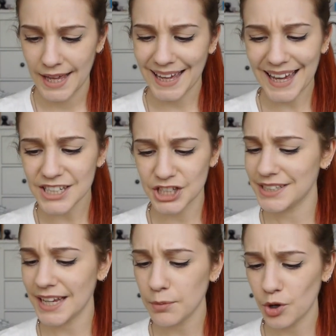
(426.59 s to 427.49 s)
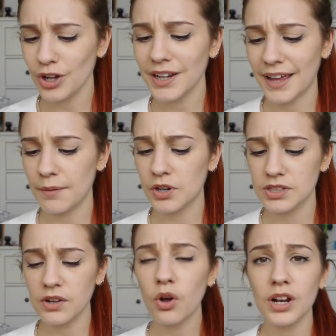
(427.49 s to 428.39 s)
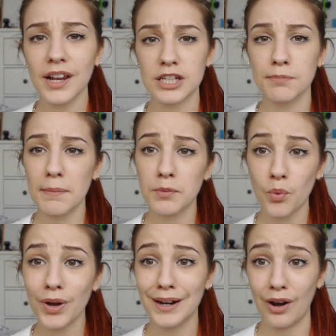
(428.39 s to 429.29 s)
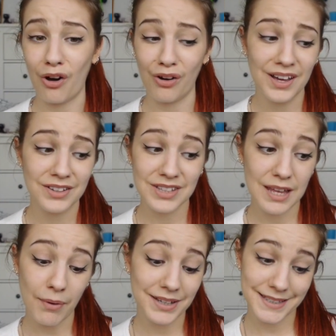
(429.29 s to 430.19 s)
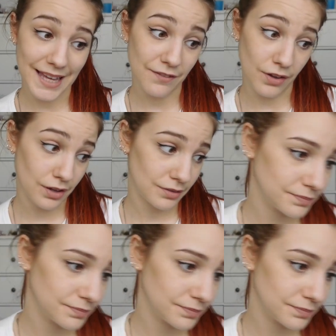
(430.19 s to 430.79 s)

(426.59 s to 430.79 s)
Again, she can take them on holiday because on holiday she might be walking a lot, so they might save her.